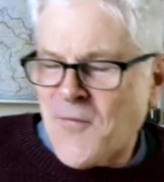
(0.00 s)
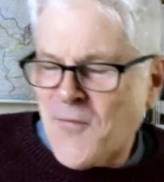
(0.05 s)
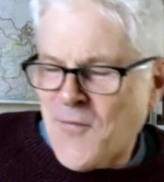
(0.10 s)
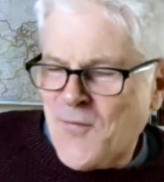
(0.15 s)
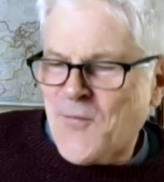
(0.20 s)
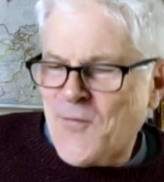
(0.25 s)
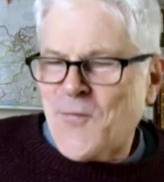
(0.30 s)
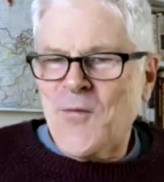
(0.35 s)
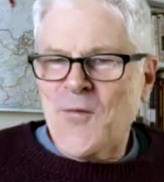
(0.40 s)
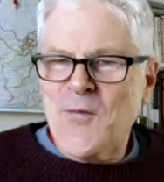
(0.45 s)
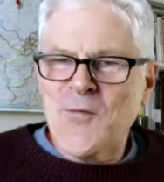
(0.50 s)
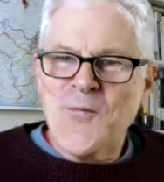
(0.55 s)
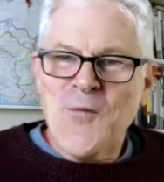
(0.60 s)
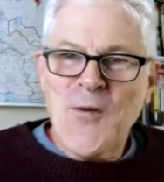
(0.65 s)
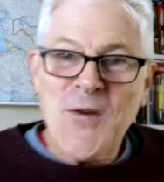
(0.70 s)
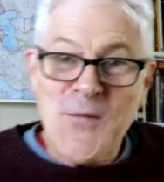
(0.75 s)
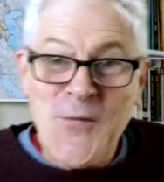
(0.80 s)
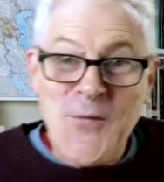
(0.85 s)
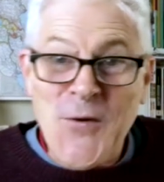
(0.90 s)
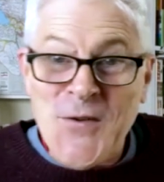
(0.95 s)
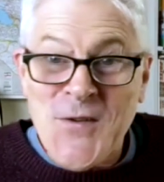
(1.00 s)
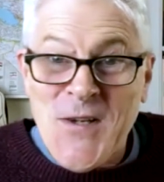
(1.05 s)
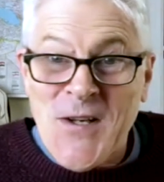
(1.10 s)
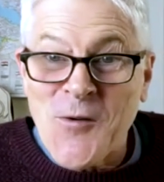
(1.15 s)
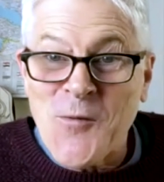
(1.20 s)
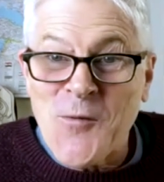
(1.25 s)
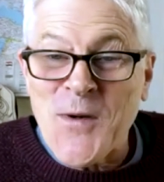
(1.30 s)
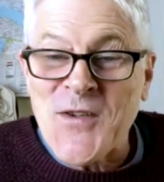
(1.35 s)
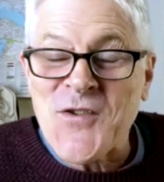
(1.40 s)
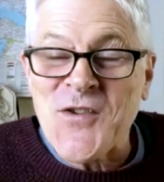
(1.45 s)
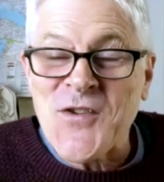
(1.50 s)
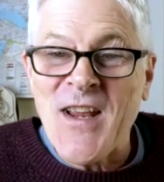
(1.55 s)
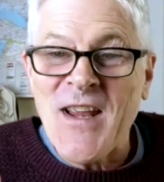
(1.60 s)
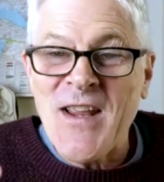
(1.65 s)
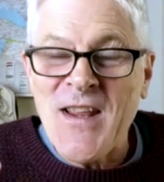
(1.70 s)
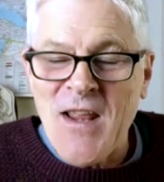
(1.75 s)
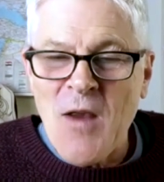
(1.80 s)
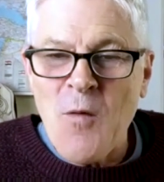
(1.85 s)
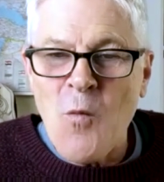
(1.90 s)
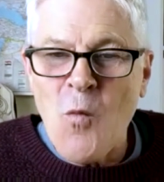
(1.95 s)
first little question.
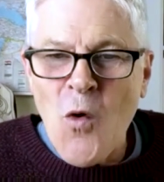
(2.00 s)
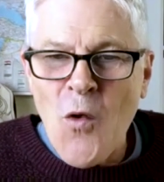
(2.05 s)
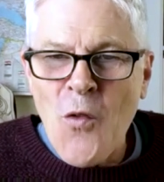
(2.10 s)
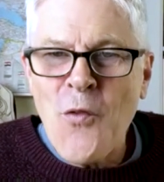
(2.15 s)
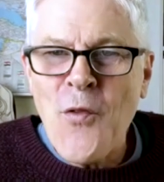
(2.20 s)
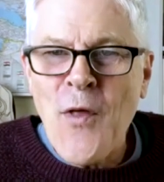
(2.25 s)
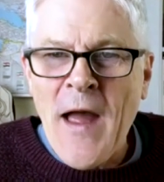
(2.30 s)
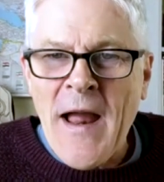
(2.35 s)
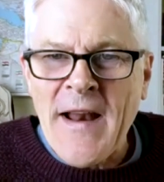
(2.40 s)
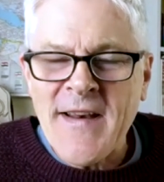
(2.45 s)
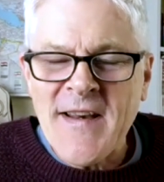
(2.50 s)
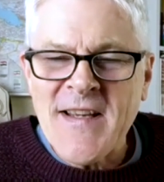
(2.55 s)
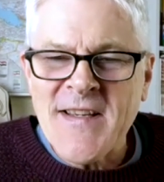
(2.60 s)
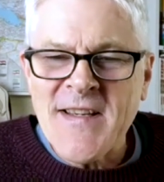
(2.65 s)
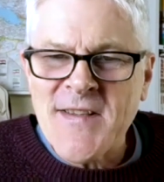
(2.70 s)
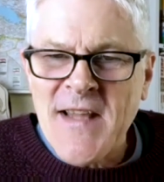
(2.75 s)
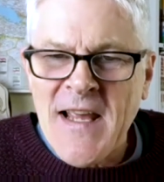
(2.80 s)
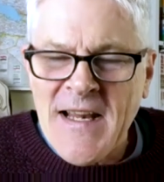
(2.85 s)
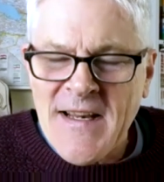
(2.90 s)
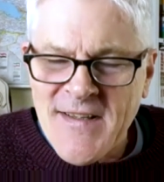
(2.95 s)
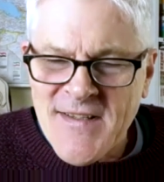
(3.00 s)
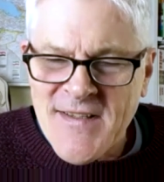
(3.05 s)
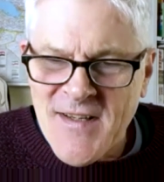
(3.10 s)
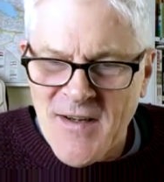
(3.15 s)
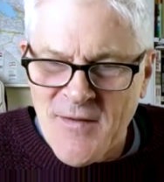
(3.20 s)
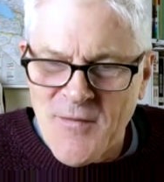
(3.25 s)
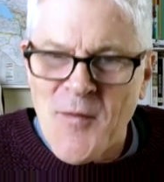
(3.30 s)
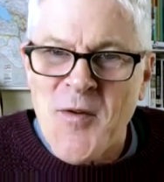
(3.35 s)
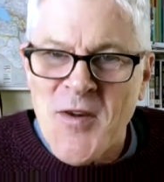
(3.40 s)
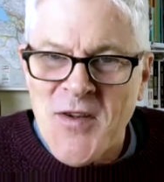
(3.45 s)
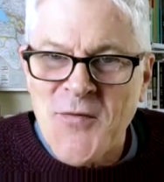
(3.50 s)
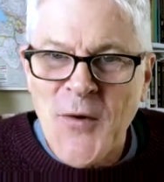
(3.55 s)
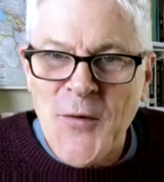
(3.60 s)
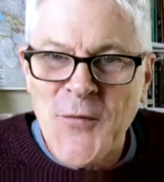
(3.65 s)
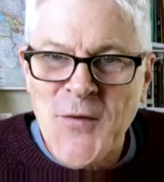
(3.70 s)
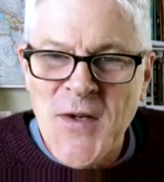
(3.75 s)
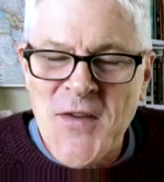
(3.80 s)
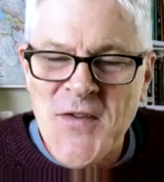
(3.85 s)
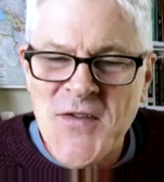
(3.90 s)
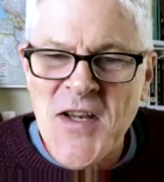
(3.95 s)
Would that, it's
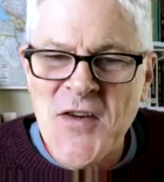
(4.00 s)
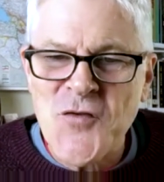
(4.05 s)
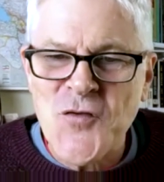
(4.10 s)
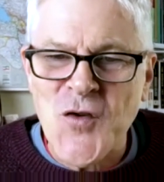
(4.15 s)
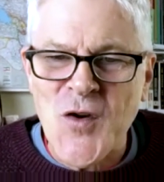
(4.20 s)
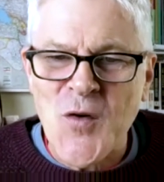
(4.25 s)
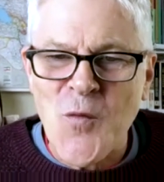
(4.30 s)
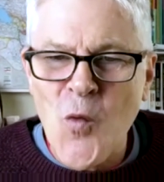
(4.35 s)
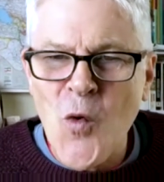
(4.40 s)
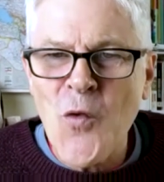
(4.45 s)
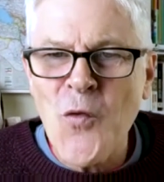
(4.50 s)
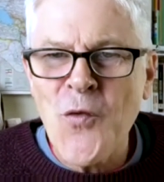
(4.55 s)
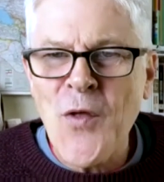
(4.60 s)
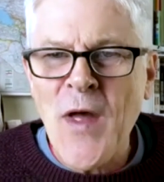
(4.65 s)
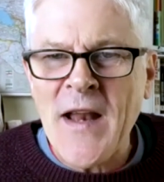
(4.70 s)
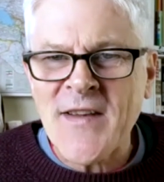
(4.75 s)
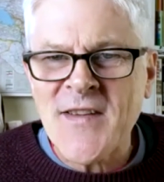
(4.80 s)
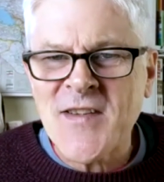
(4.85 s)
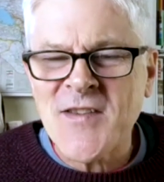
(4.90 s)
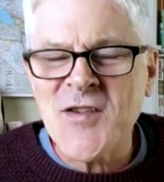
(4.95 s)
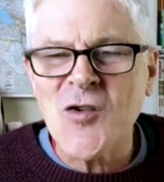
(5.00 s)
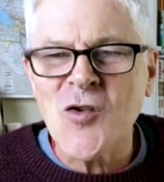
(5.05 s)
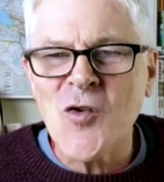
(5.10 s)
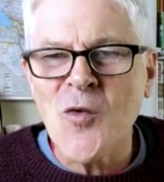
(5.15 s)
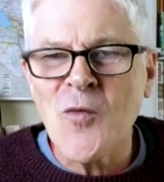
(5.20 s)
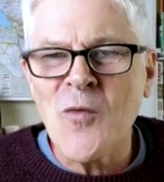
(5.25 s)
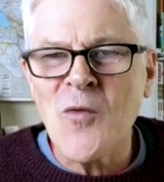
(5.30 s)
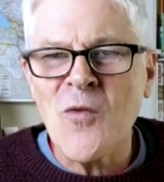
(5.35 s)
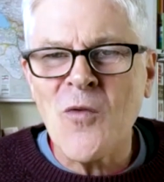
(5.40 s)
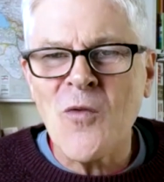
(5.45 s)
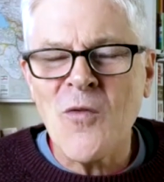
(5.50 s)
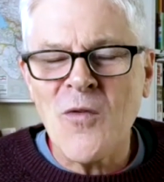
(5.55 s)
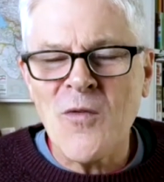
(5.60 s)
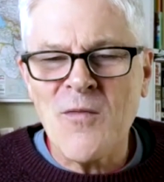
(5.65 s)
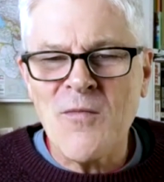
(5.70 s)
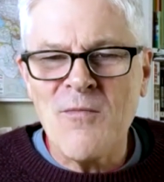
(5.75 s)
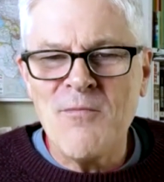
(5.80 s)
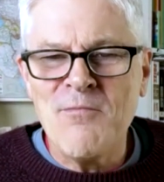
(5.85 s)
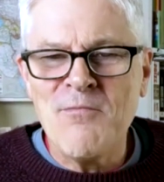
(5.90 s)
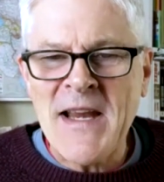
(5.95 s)
15th century, would that still
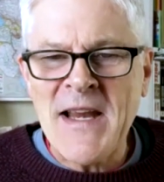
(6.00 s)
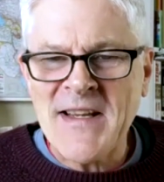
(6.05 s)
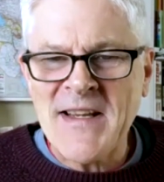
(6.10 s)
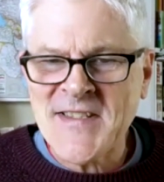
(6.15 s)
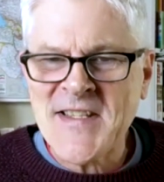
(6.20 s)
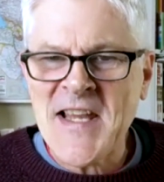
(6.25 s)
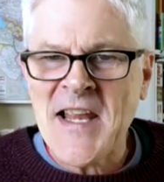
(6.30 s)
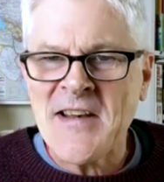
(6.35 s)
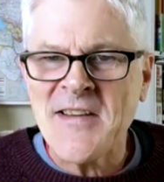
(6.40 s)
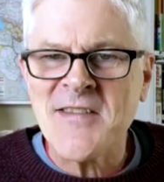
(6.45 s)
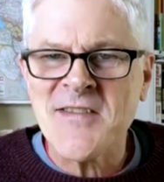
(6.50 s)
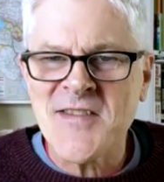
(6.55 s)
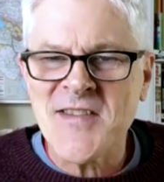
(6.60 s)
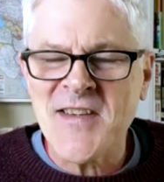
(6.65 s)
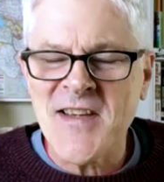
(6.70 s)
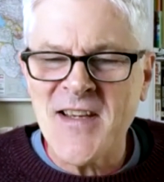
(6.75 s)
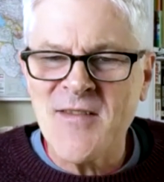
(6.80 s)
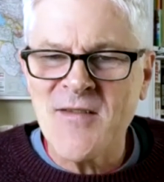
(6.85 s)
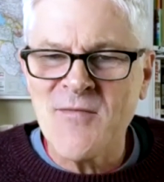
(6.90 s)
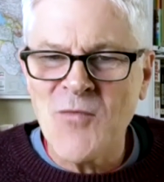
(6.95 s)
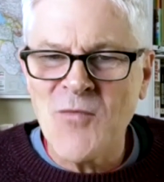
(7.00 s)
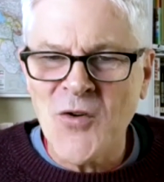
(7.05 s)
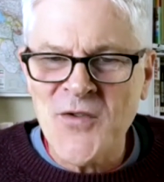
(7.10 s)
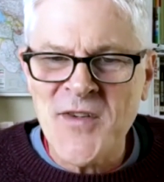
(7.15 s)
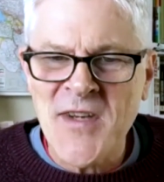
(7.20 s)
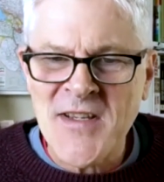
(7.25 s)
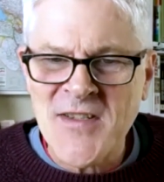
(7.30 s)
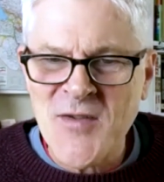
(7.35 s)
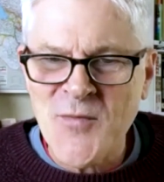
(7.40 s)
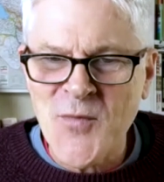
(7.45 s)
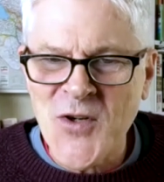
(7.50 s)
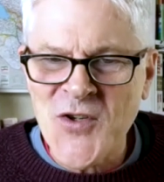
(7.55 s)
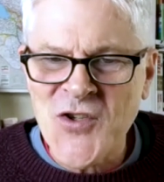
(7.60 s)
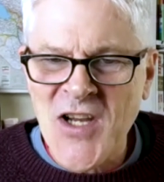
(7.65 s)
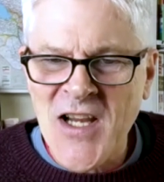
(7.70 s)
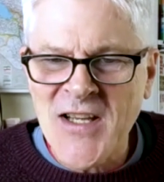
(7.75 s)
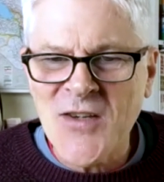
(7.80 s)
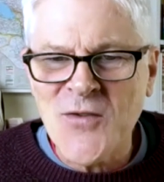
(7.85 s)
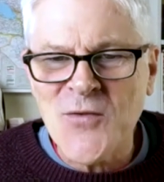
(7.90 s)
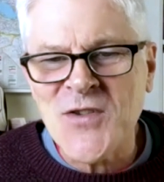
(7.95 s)
make sense in modern
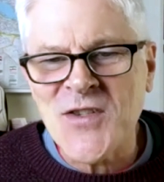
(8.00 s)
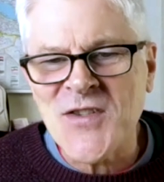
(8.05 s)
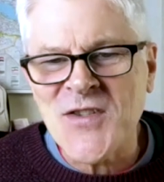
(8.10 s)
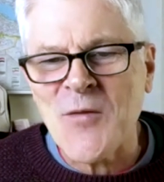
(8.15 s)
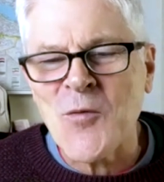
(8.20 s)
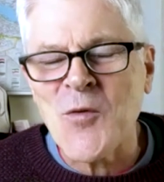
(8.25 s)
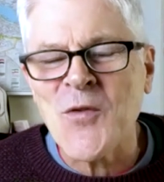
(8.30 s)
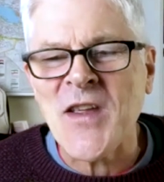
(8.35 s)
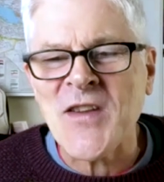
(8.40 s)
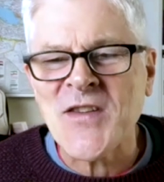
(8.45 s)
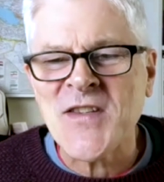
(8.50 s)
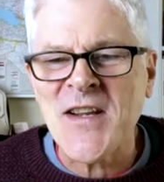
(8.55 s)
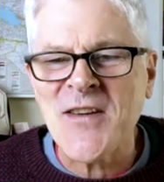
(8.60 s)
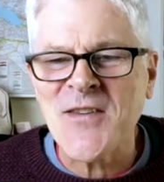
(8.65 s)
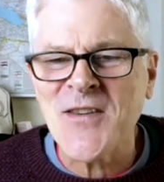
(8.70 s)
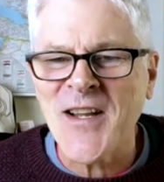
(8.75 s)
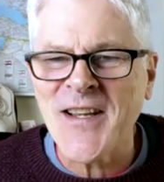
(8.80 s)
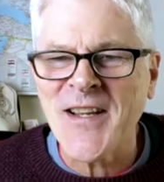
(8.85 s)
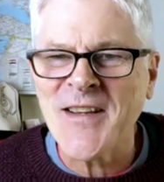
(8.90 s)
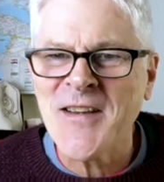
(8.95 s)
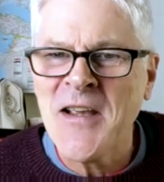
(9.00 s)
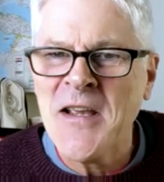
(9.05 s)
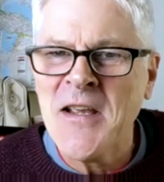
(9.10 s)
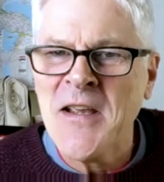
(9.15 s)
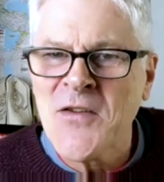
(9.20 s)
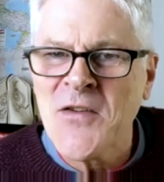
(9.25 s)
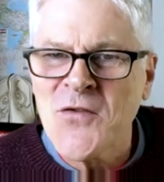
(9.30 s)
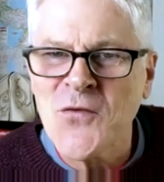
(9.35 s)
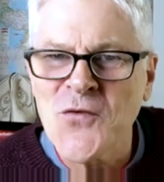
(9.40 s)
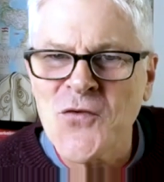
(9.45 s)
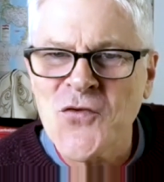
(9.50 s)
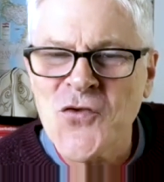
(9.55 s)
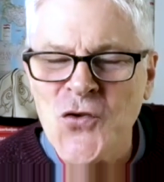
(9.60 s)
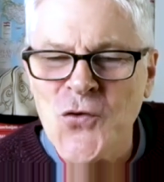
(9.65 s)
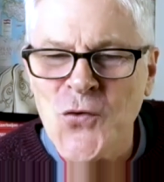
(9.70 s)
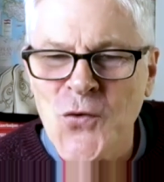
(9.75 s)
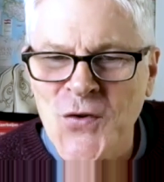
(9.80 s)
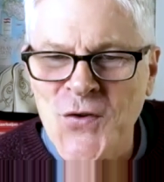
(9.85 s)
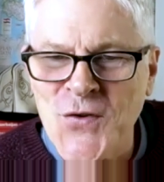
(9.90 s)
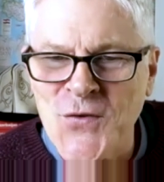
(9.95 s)
Azerbaijani, or would that sound like sort of
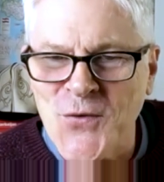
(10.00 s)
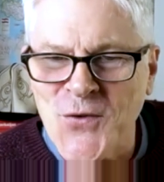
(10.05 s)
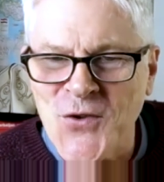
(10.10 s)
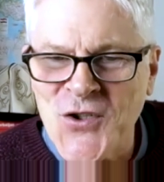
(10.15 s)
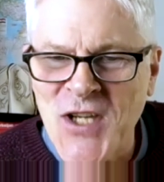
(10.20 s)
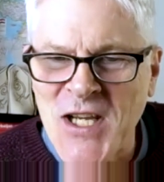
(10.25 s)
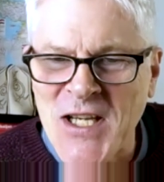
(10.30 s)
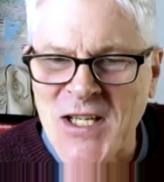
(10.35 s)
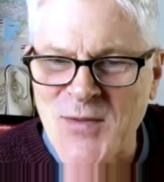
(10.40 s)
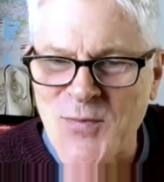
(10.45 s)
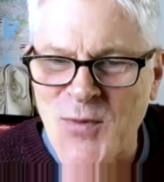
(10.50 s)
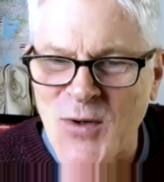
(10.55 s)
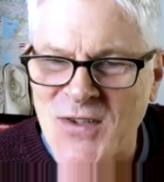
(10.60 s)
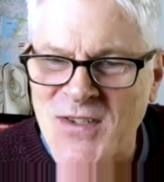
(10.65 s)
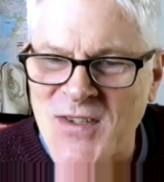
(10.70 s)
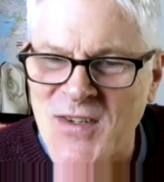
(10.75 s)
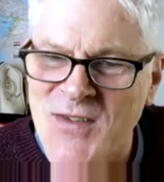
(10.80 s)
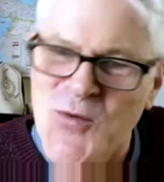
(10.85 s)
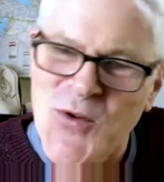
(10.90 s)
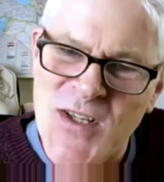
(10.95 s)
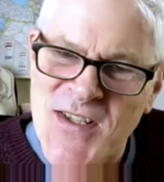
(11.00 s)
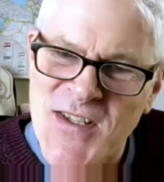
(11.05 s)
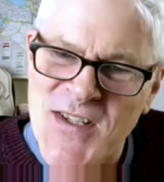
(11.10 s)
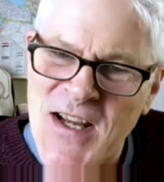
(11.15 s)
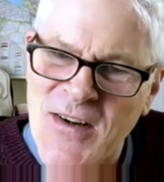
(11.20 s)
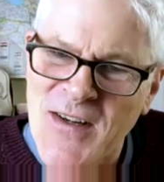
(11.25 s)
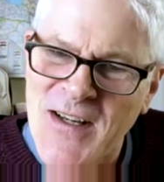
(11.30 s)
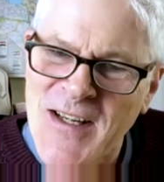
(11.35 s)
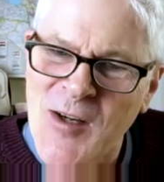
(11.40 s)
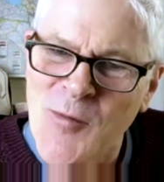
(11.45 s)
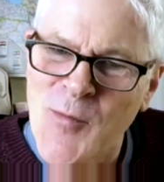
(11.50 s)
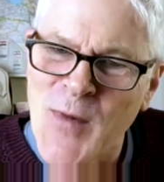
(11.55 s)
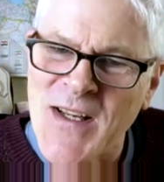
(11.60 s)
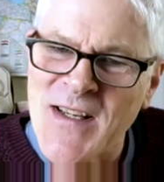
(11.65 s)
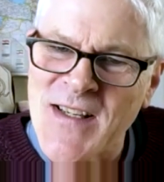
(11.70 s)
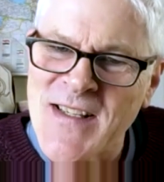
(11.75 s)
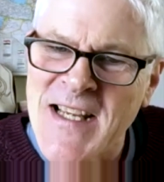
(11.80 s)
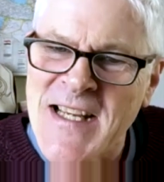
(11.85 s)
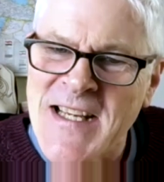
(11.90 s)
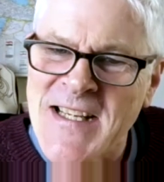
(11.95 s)
Chaucer or Shakespeare? Would it sound a little bit
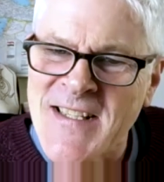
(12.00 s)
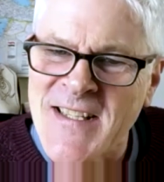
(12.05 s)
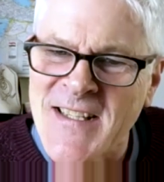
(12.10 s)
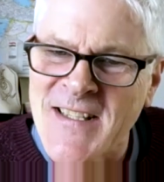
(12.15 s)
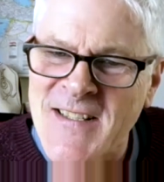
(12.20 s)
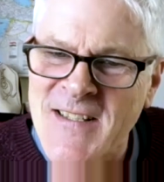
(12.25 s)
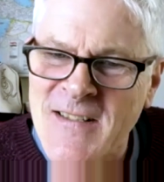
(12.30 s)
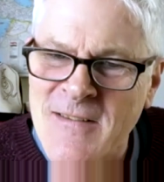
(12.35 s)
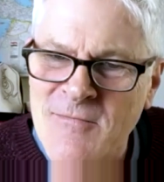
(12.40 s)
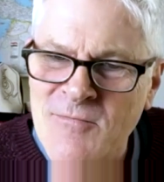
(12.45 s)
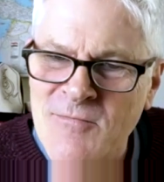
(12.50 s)
dated?